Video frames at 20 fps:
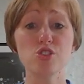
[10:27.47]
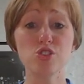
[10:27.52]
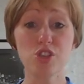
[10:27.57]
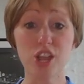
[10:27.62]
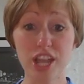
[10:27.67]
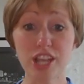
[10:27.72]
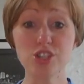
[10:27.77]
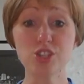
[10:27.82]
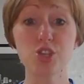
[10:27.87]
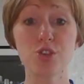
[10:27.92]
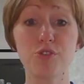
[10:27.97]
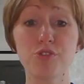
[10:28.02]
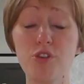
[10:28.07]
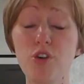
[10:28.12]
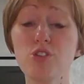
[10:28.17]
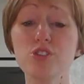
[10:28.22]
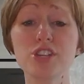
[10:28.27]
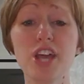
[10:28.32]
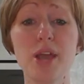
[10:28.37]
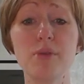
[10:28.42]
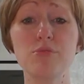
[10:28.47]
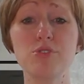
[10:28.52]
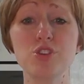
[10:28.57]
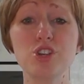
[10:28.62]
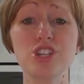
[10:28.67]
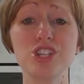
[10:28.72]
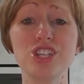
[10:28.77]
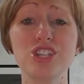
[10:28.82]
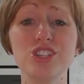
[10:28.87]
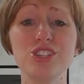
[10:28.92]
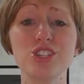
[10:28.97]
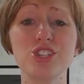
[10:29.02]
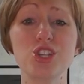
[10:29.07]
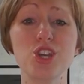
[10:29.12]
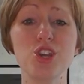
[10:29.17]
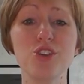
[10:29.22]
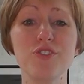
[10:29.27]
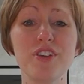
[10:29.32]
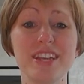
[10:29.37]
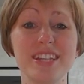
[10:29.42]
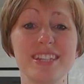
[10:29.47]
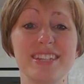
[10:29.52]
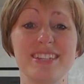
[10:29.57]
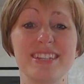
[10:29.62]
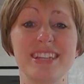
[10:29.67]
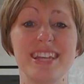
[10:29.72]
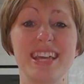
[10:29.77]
into full-time Christian service.